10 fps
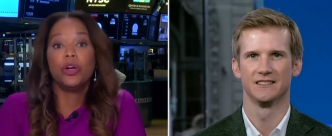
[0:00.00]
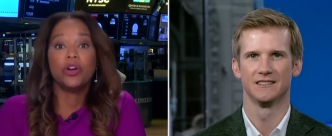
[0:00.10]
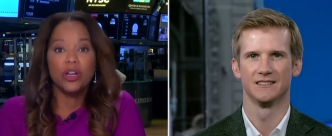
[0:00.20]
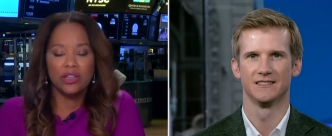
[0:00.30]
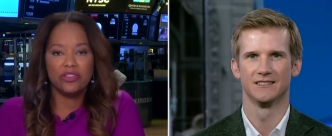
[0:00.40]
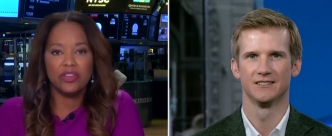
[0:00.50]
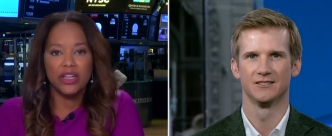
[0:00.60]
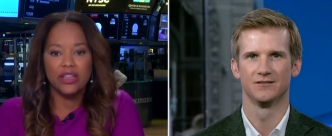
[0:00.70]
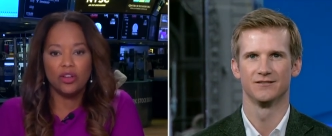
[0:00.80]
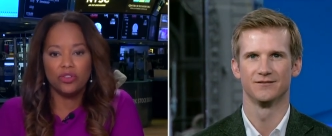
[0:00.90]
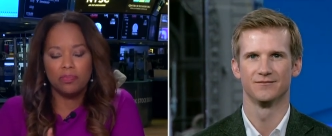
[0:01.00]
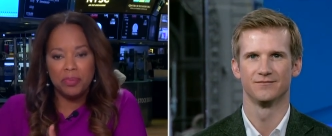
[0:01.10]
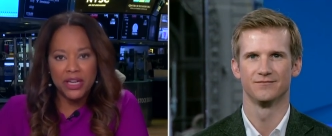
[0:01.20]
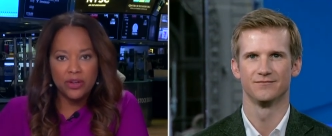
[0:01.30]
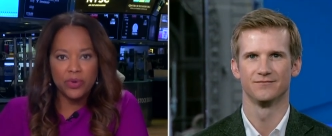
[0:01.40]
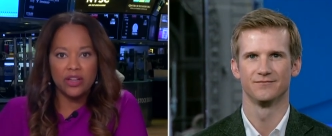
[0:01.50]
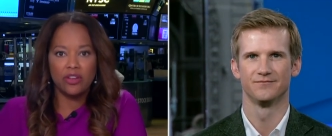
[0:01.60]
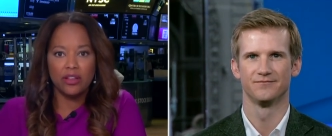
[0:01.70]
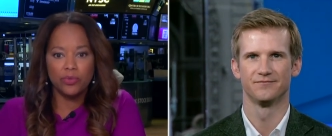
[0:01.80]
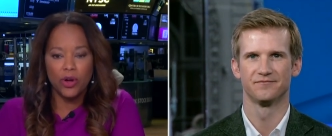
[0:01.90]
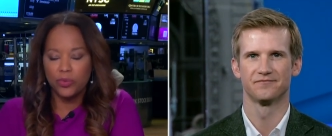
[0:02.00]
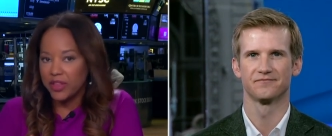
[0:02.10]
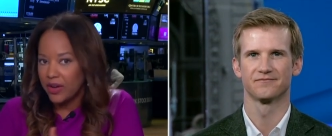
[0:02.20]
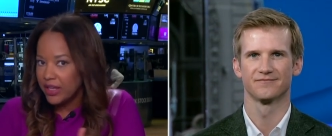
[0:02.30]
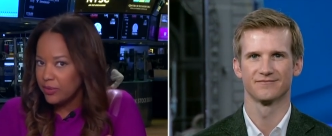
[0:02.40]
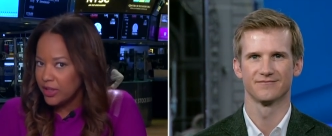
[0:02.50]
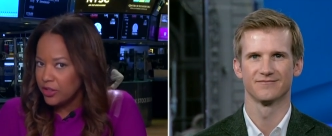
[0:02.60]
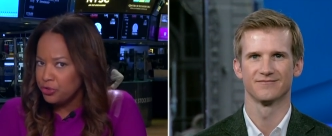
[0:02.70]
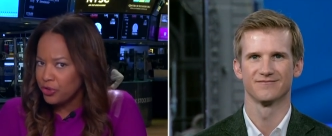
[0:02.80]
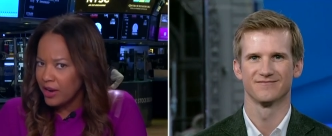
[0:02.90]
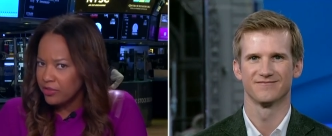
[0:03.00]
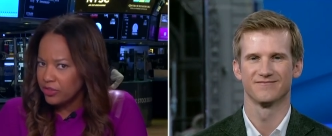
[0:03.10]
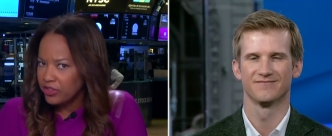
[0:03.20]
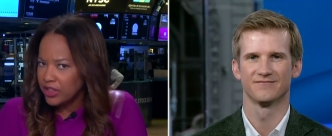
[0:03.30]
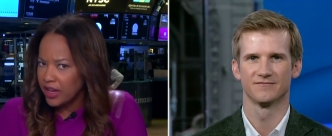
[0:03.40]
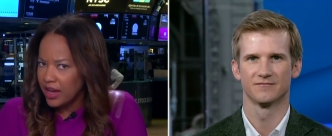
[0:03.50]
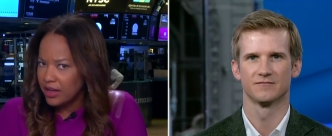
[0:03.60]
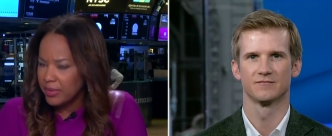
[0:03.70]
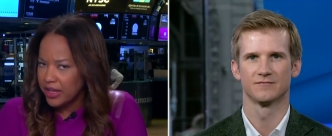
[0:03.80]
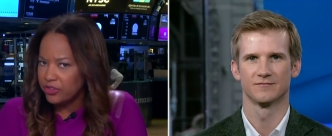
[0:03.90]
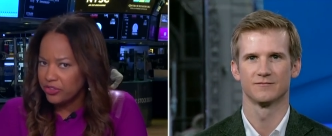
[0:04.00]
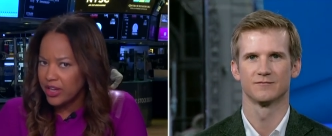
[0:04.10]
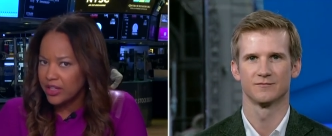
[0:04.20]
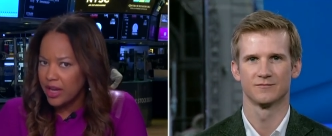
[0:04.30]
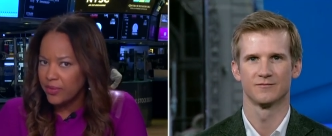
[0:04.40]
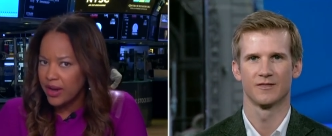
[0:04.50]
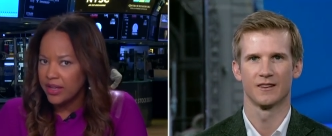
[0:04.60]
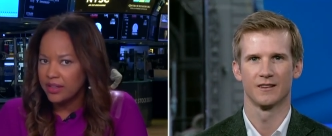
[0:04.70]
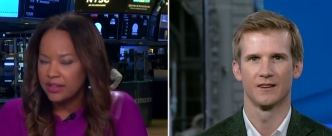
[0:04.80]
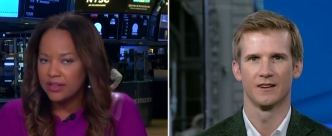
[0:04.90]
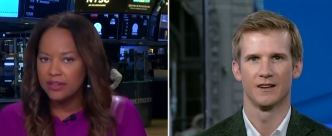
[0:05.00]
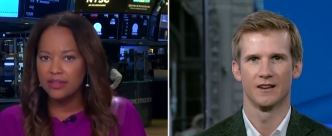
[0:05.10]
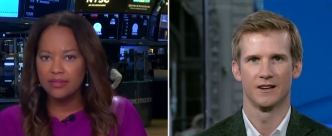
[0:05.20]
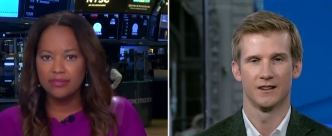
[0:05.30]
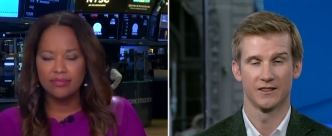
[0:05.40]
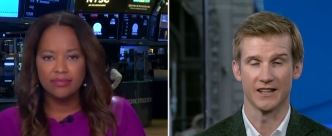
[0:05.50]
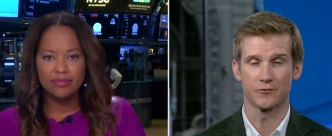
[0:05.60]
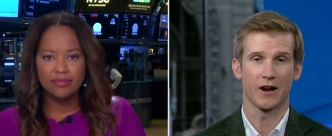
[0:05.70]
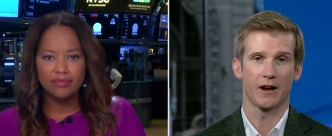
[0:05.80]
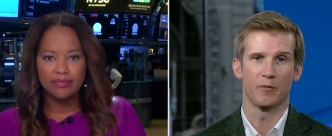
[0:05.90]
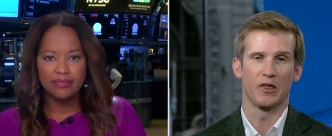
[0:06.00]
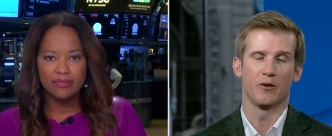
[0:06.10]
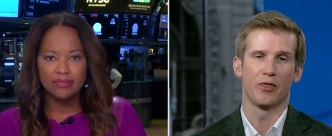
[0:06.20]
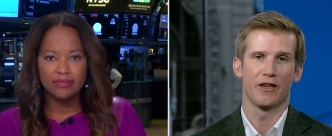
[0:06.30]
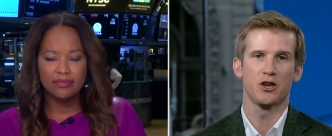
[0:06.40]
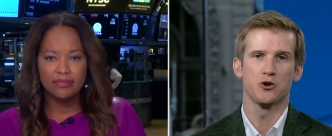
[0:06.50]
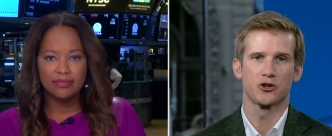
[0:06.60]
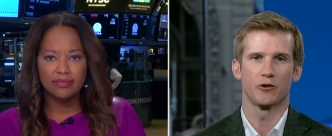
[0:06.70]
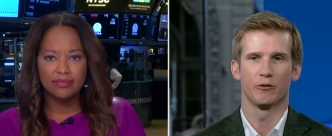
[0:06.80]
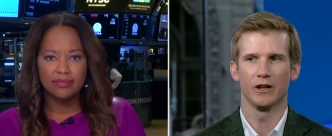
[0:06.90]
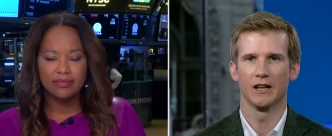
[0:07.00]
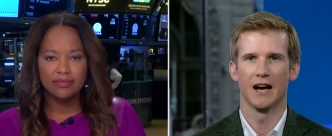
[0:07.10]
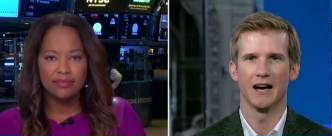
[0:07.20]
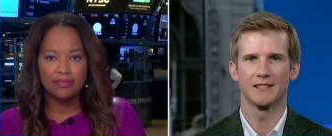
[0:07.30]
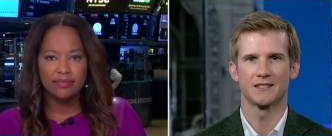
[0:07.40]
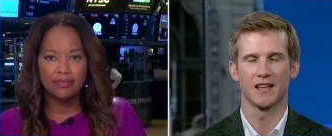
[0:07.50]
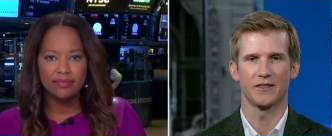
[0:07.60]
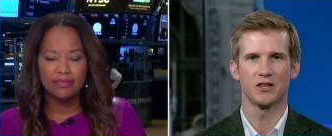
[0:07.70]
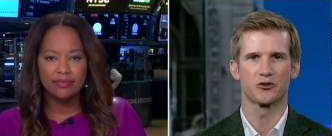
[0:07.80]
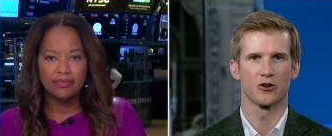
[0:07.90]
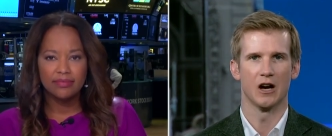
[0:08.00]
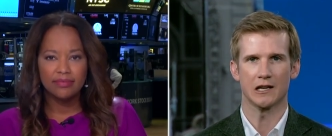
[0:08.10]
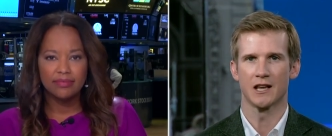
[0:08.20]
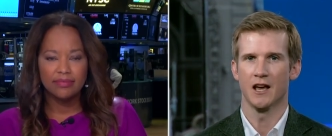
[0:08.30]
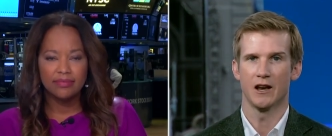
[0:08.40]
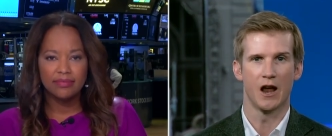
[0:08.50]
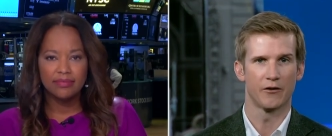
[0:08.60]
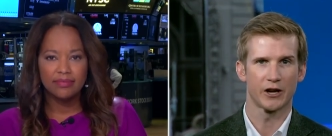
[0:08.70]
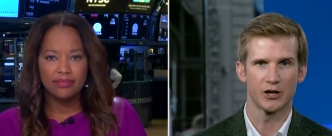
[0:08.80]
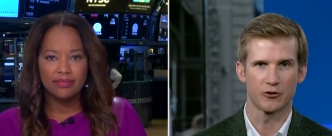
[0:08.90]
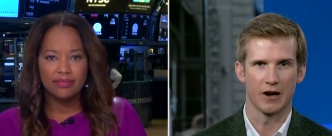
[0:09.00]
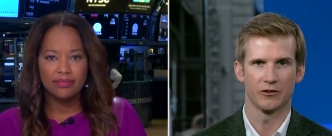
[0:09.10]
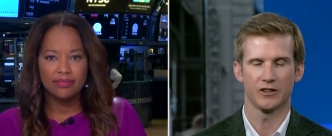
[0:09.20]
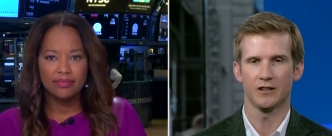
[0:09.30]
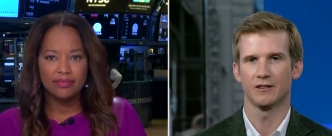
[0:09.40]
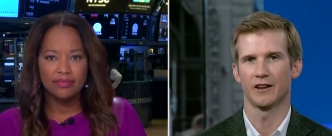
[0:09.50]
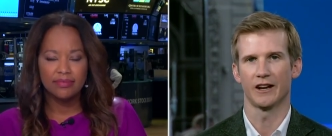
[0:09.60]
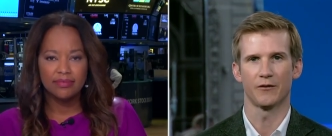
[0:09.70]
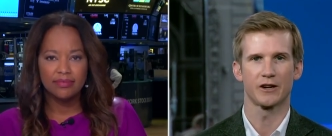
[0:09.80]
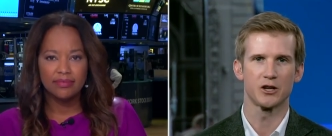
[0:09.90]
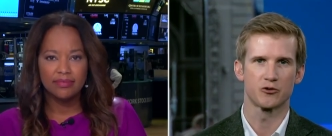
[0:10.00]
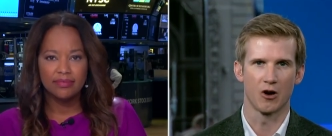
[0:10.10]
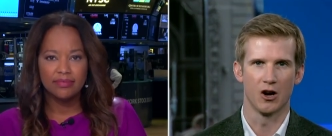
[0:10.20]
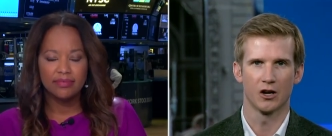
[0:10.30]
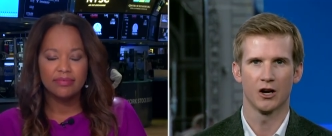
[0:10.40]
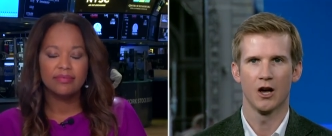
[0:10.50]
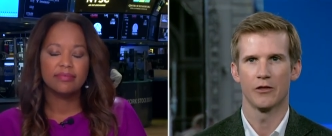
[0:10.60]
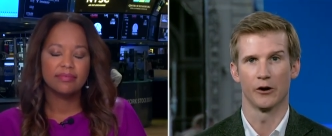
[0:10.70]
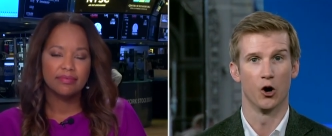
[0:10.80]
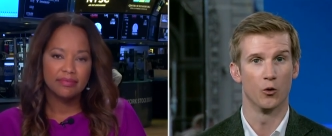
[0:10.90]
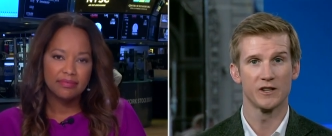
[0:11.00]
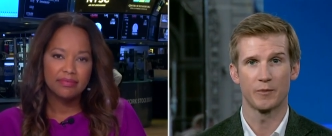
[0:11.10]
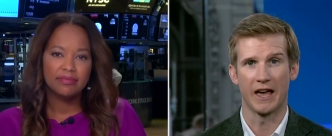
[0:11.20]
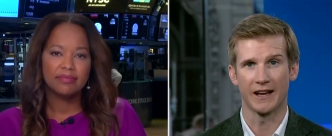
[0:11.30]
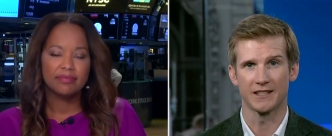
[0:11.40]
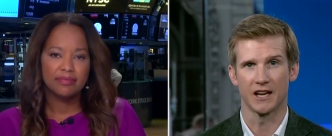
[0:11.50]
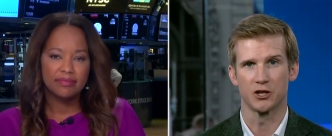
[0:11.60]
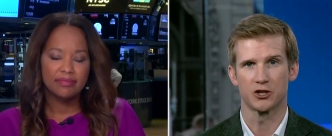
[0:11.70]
Speaker 1: is we're going to see those big rigs on the road without anyone in the driver's seat. Yeah, am I understanding that right?
Speaker 2: That's right. But the thing you should realize is that these trucks never get drowsy, they never get drunk, they're always paying